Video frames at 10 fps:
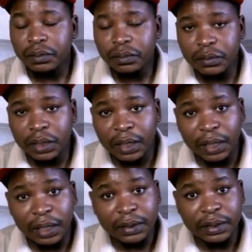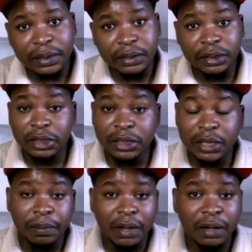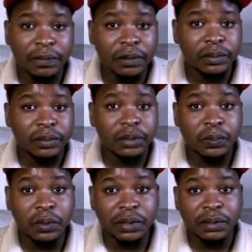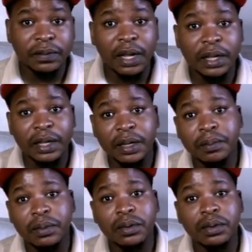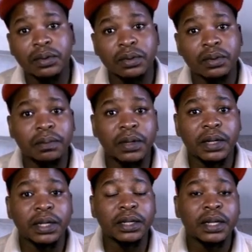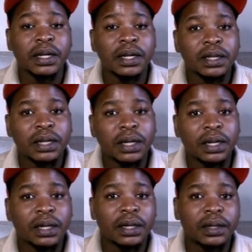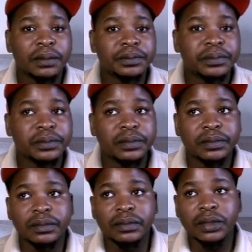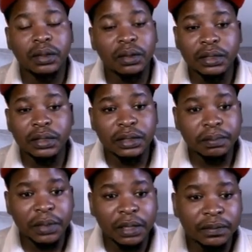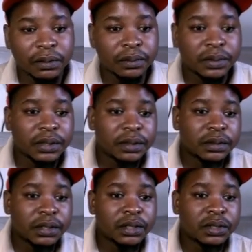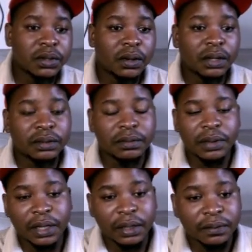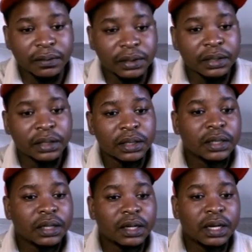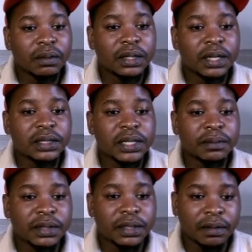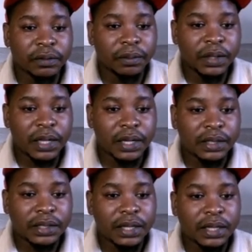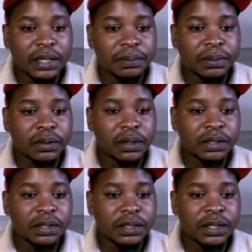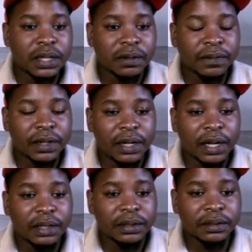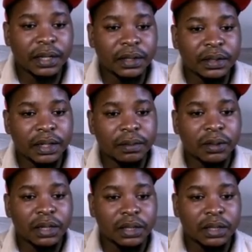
the digital platform, your Spotify, Apple, Google Play, um, all these platforms, TikTok, wherever. And I would get something from that because this is a referral. I think I'm going to get